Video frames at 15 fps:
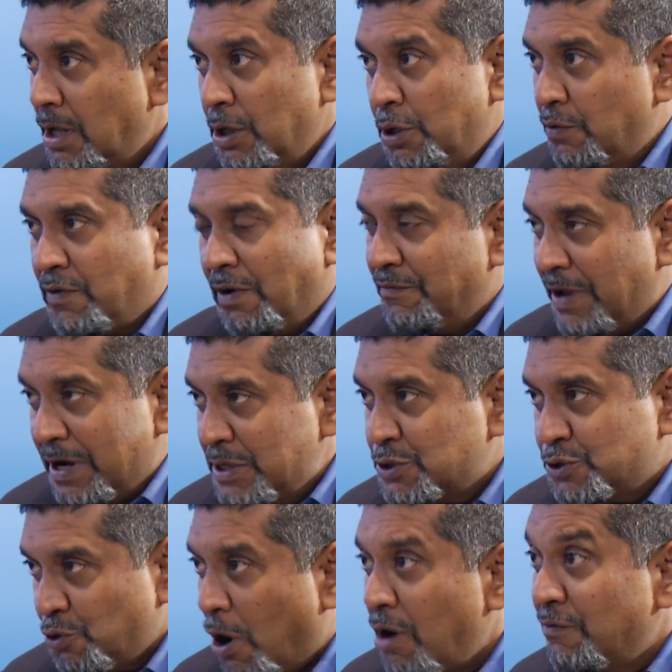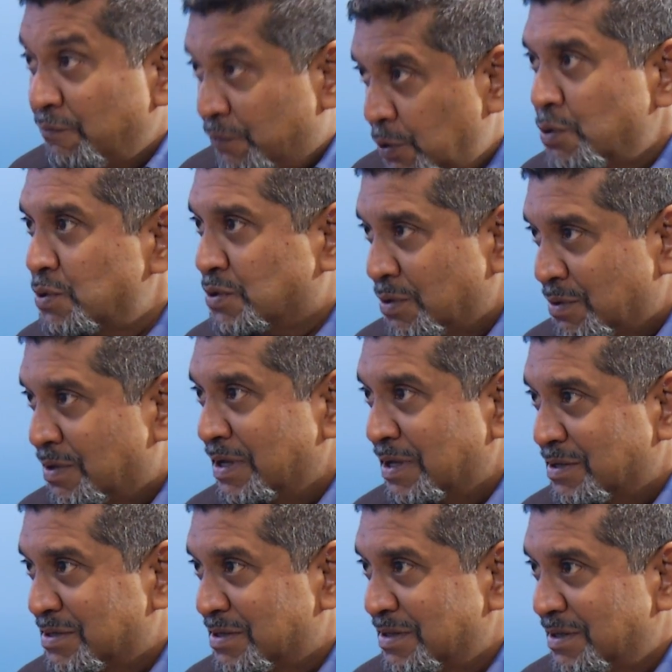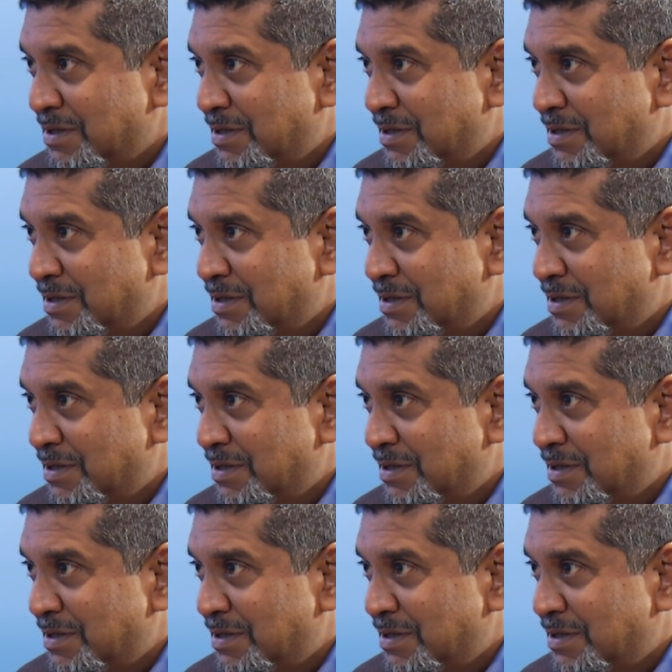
You've got very strong views on things,